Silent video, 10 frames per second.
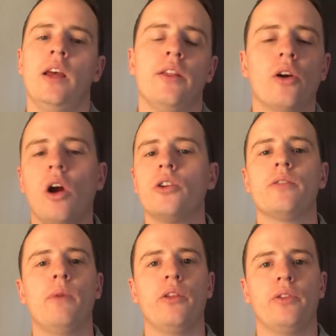There are
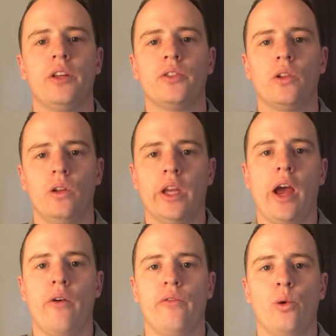some other things to look
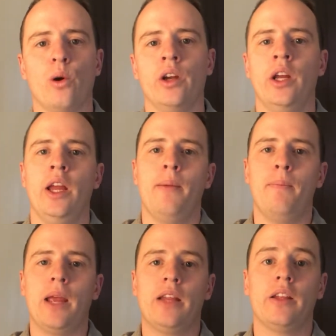out for,
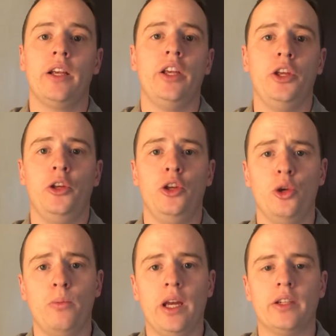mainly
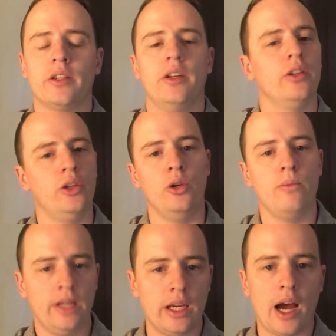UBIT,
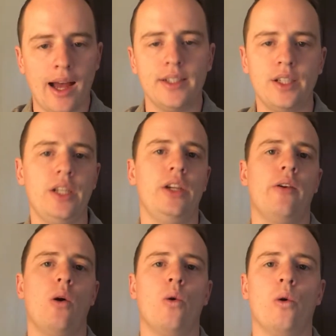UBIT,
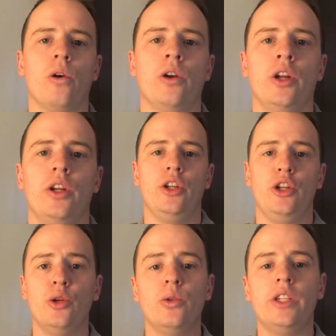or
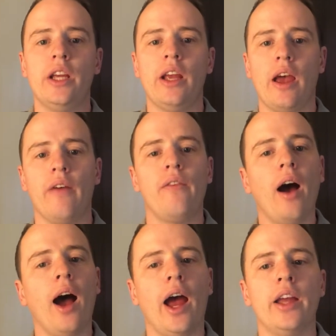
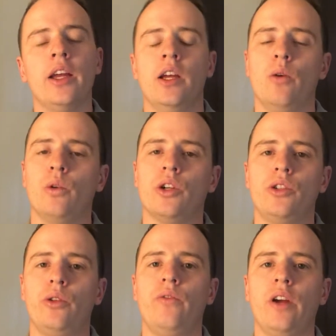UDFI, which are
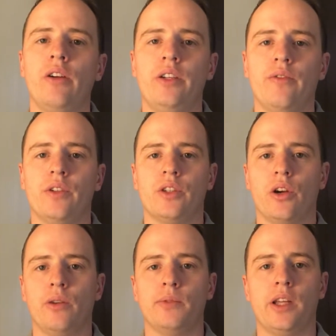two very different
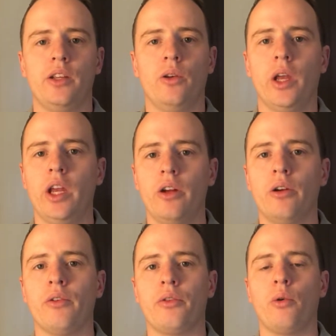terms that you'll
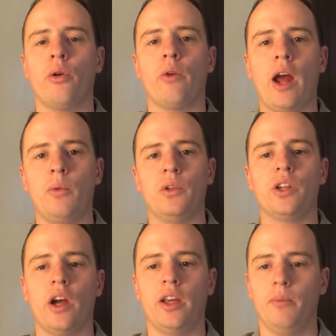hear thrown around when
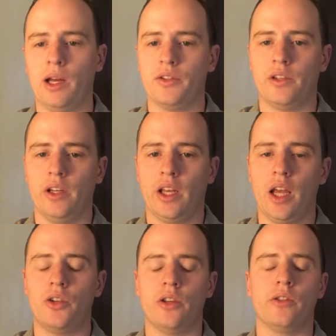talking about
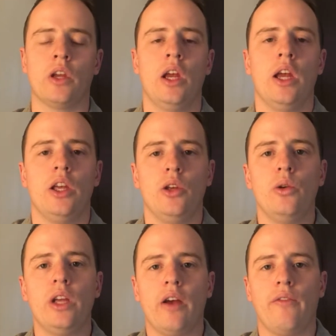syndications.
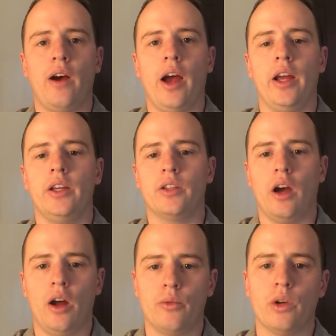UDFI is
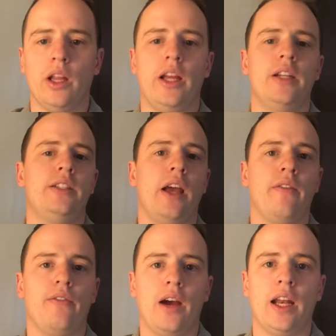unrelated
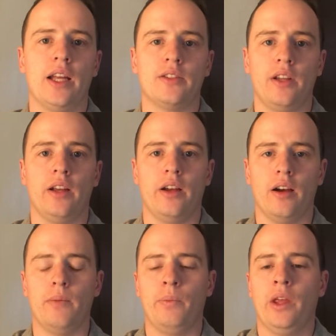debt financed
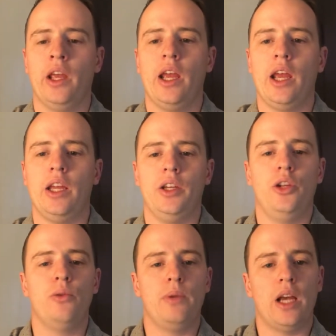income, and
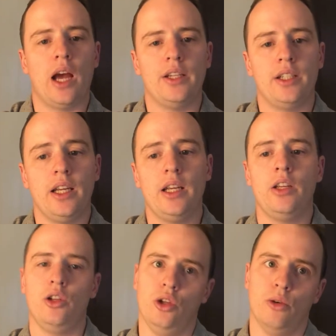
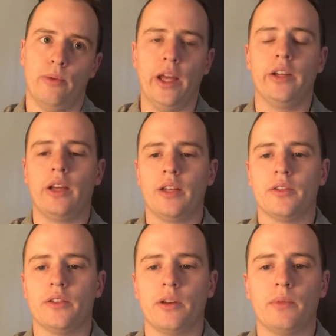UBIT, UBIT, as
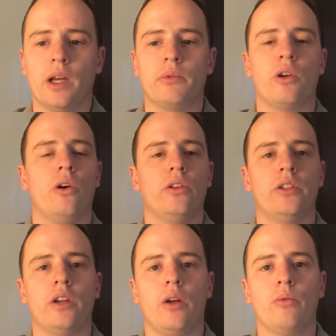it's sometimes called,
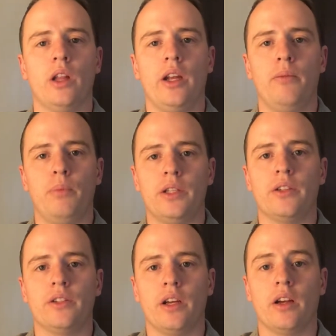is unrelated
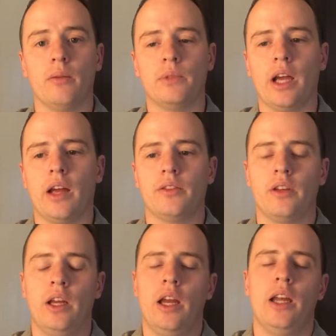business income tax.
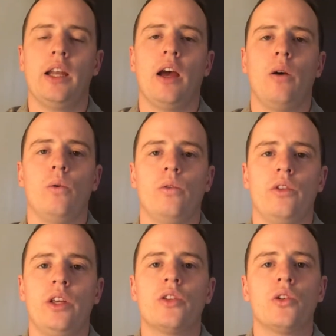Now,
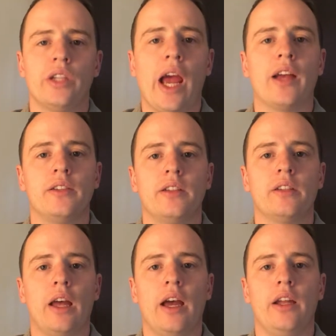these are taxes
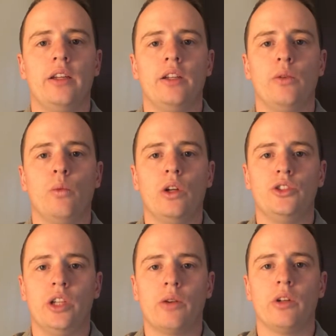that will
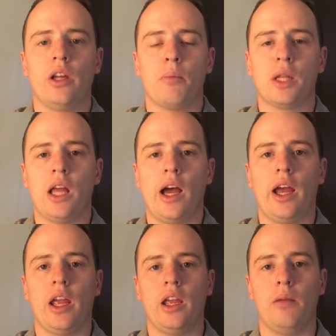generally
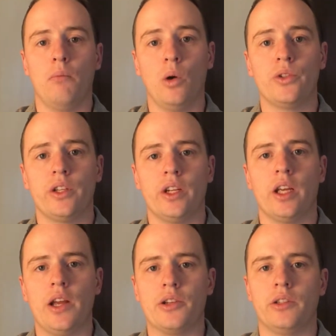apply in most
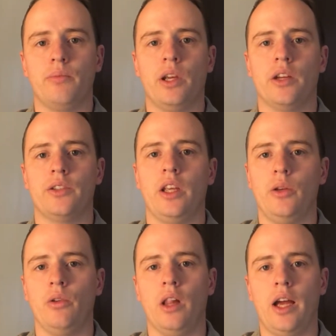syndications because they
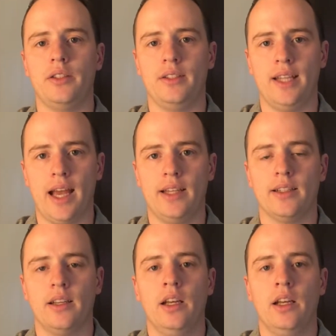utilize debt.